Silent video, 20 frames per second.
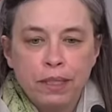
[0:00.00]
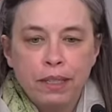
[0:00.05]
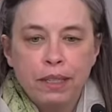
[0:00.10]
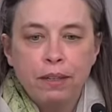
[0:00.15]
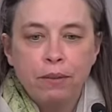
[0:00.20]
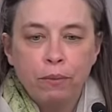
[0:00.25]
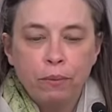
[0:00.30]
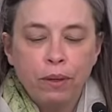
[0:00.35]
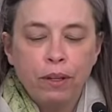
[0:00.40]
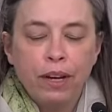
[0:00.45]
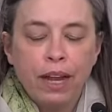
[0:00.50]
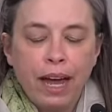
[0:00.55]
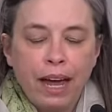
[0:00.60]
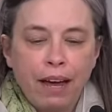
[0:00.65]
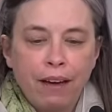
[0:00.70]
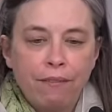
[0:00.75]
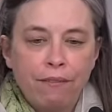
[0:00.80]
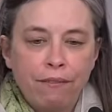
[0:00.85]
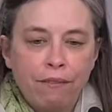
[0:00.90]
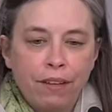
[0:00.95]
then we'll
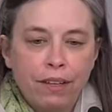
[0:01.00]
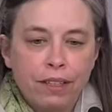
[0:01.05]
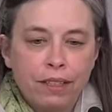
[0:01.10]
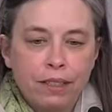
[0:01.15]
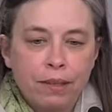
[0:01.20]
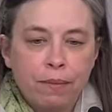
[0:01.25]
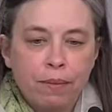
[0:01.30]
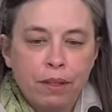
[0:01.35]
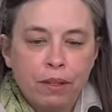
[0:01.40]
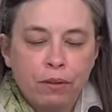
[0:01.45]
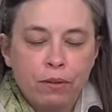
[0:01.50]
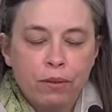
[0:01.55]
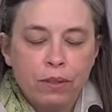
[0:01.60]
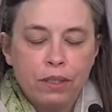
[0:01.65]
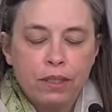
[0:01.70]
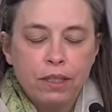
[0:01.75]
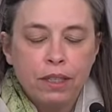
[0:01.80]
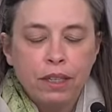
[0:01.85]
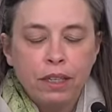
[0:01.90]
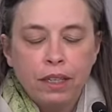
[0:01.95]
have some of
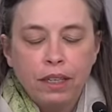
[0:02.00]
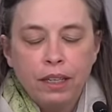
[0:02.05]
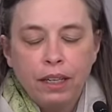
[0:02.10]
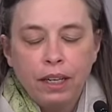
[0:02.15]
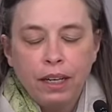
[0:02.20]
those